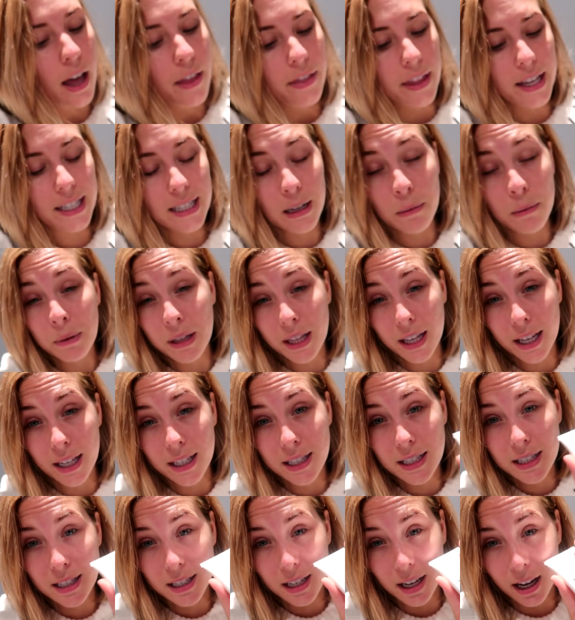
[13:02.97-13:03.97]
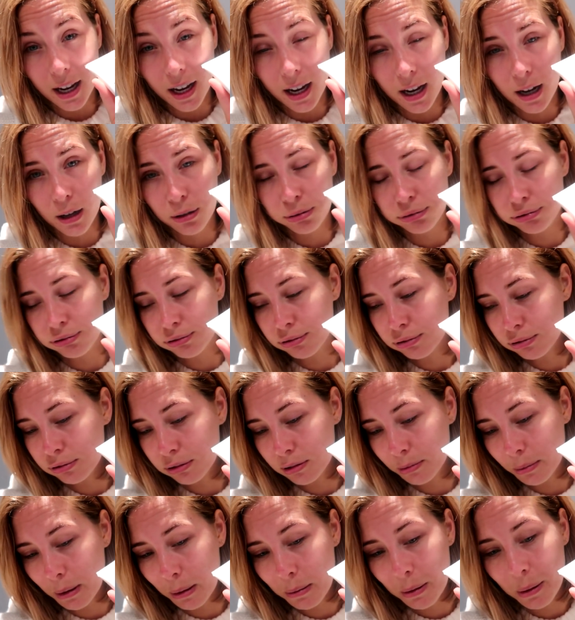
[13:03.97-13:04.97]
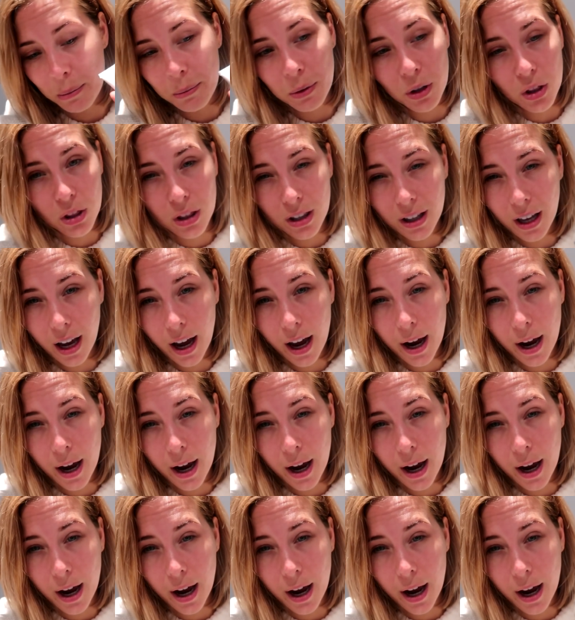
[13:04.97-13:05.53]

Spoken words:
They me this maybe a month ago,